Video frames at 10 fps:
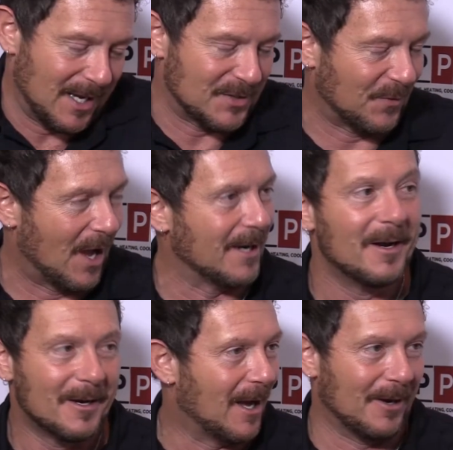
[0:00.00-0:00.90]
It's fine.
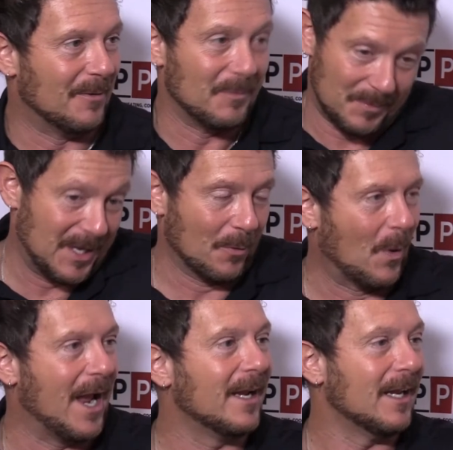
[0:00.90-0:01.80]
Either
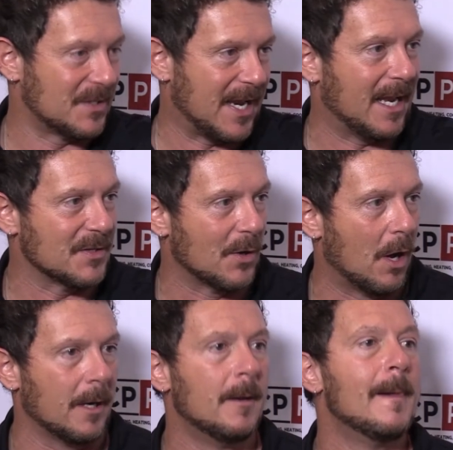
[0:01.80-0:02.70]
way, it's
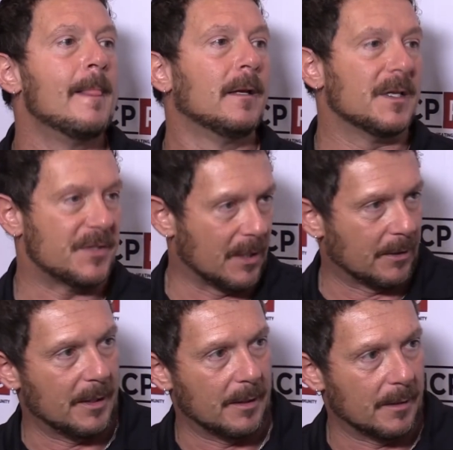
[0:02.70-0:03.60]
hands-on. It's
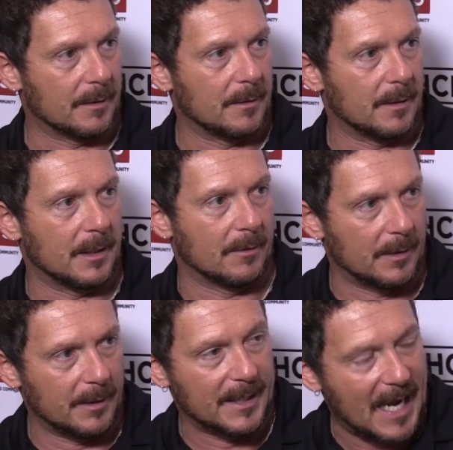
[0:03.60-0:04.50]

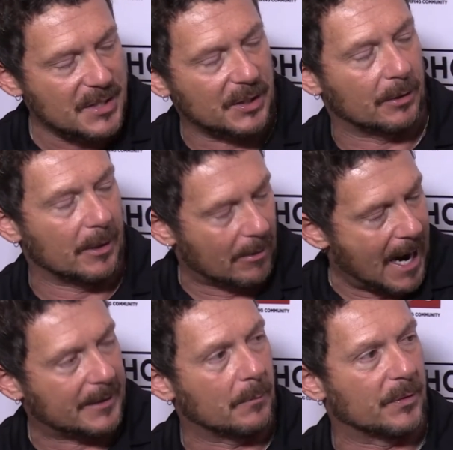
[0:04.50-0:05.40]
engaging or
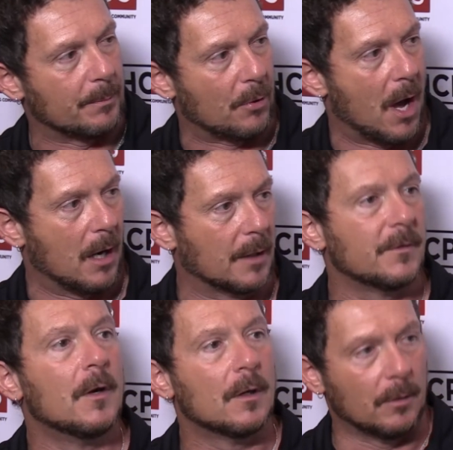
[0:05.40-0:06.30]
interacting with the product,
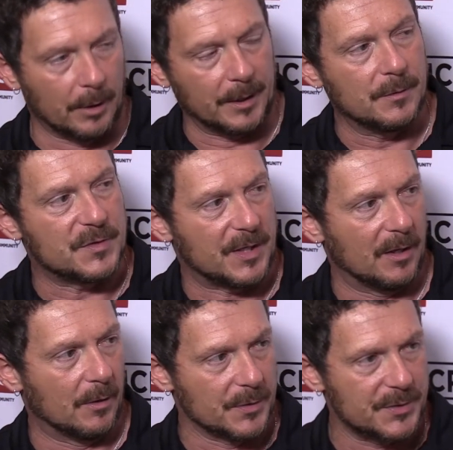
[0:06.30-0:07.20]
learning new
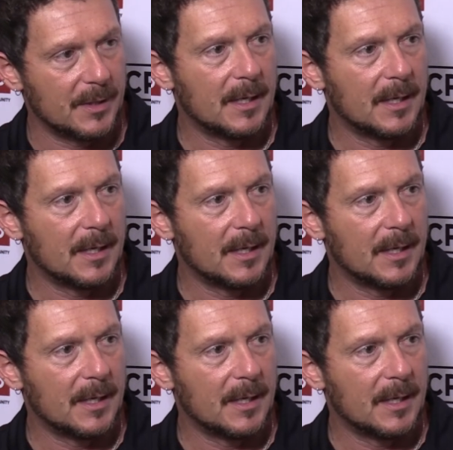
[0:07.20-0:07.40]
skills.